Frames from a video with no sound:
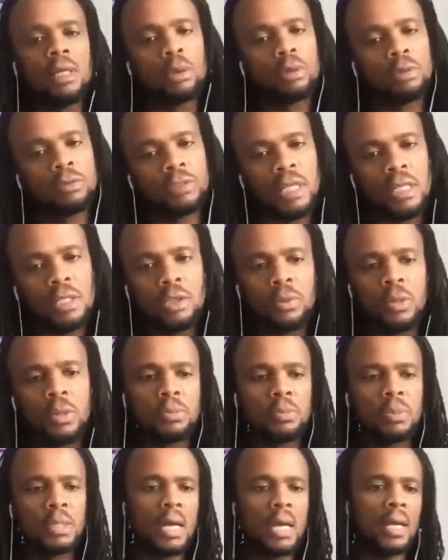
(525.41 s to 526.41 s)
a lot of
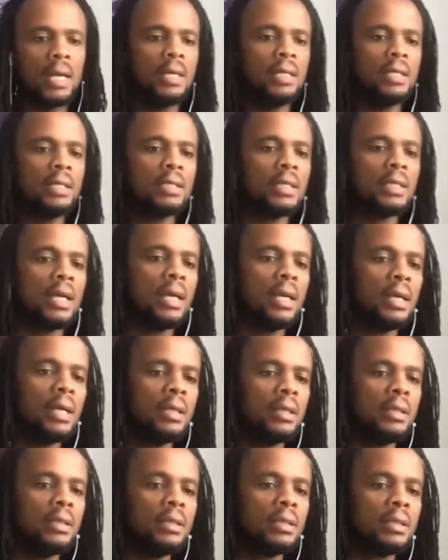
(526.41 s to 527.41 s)
customers behind,
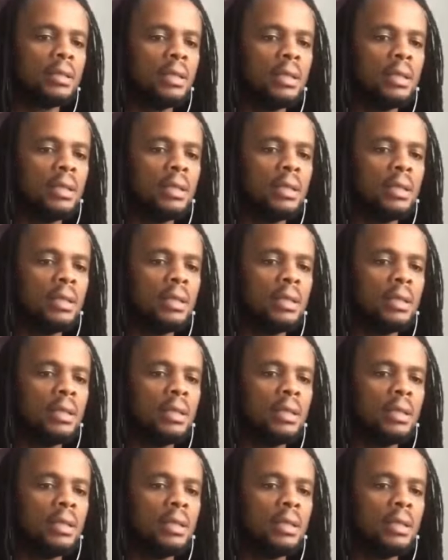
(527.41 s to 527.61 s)
and